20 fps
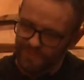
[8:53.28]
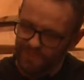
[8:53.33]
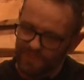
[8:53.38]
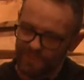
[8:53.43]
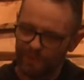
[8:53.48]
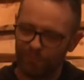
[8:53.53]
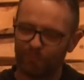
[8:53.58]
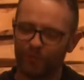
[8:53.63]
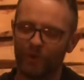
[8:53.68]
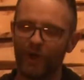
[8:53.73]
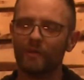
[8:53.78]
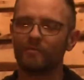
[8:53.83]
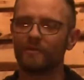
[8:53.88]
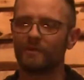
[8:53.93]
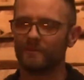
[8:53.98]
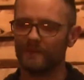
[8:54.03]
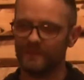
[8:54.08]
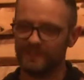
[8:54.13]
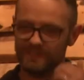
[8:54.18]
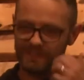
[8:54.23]
The
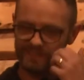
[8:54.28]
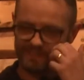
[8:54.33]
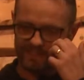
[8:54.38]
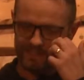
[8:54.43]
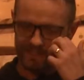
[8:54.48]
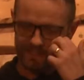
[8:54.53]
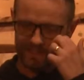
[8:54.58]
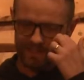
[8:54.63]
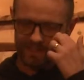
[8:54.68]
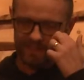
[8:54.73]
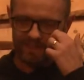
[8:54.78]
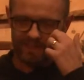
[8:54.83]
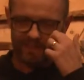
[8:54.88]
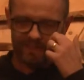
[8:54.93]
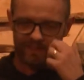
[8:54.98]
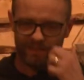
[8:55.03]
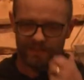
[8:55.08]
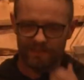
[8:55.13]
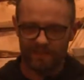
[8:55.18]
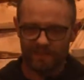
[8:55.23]
problem is
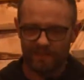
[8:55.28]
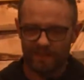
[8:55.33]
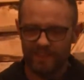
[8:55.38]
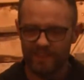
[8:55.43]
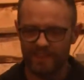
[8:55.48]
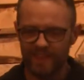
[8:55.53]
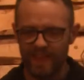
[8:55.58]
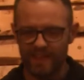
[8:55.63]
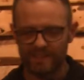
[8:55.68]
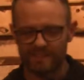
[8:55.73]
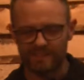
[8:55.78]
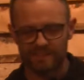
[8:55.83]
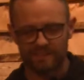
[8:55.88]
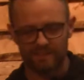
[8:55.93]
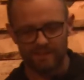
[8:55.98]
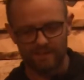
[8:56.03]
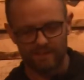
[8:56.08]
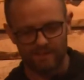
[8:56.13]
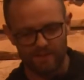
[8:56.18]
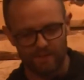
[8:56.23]
that
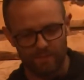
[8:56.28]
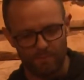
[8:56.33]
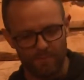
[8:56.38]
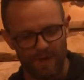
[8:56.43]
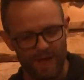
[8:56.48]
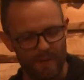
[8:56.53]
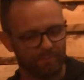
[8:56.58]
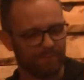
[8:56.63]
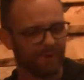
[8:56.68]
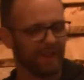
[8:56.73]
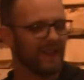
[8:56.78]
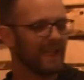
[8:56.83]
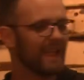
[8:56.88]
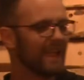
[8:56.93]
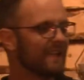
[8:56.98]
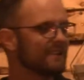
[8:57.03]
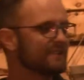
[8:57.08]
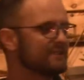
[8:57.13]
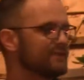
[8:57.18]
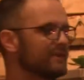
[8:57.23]
my
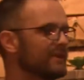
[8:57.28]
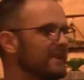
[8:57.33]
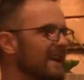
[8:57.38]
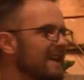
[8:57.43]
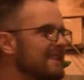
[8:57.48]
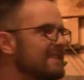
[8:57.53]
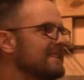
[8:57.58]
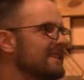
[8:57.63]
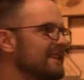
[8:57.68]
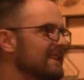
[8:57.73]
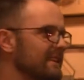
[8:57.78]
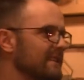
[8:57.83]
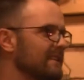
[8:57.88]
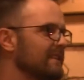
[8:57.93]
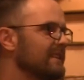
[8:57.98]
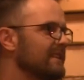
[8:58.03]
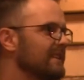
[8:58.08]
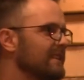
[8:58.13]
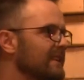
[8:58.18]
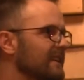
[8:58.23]
plan to get there
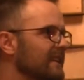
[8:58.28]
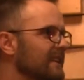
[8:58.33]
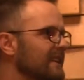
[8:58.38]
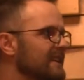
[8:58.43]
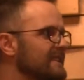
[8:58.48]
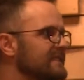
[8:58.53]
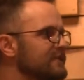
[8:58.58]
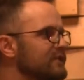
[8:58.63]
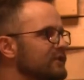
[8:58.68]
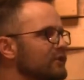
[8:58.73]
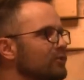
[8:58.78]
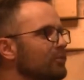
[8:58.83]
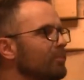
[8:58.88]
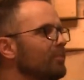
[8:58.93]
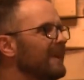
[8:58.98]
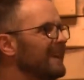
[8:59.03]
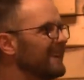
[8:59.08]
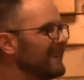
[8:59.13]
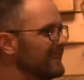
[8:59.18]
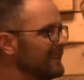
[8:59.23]
is too
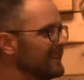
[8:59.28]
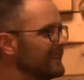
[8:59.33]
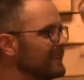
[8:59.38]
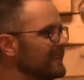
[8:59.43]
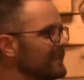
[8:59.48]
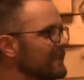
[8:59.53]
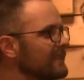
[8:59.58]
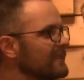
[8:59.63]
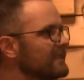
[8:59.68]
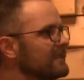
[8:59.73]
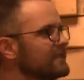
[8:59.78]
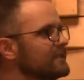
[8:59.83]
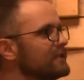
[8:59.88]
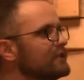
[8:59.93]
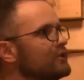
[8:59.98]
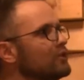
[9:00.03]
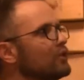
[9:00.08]
big, too